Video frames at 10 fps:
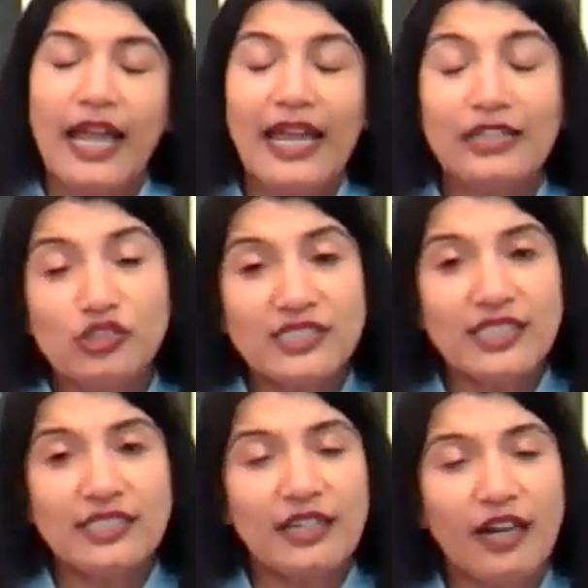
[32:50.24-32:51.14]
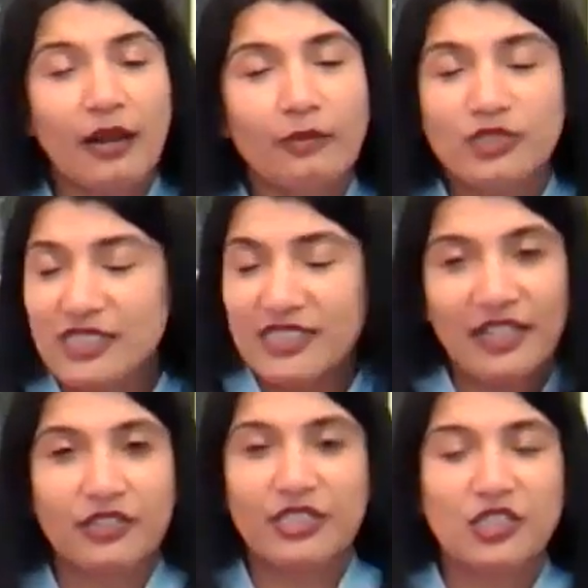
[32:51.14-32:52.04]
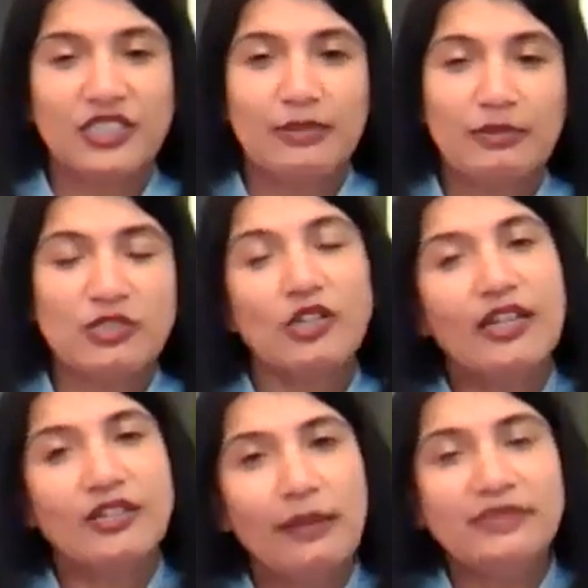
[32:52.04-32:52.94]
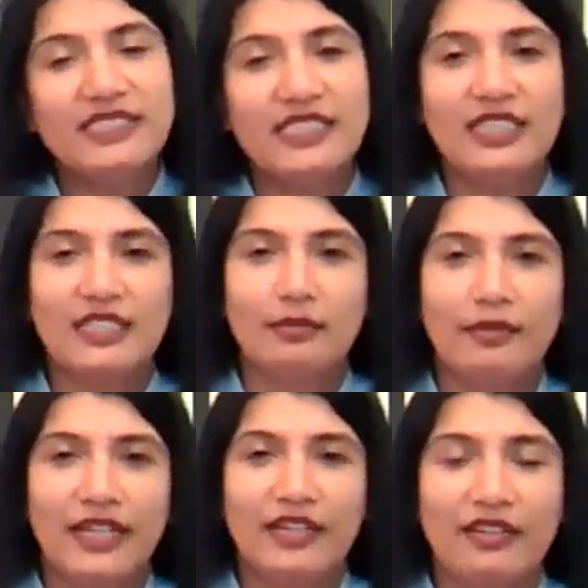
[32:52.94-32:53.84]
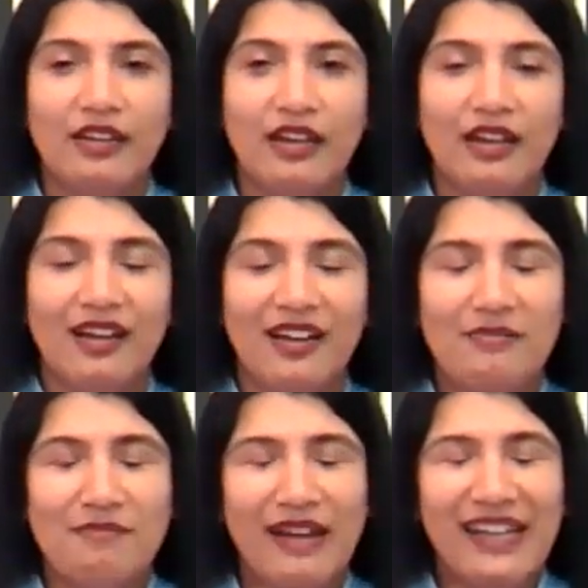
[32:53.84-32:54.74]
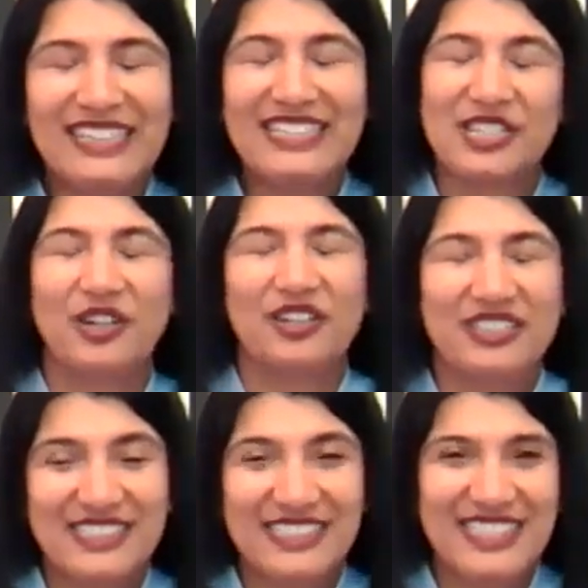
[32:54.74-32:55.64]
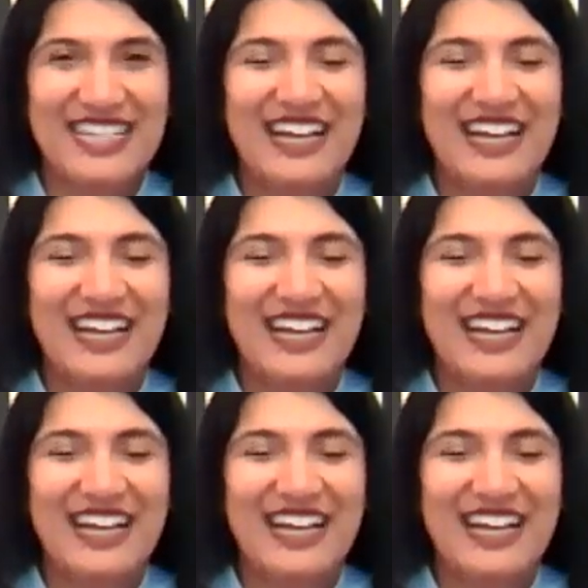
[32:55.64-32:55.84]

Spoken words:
And she said, just the other day she came to, I'm seeing my my internist.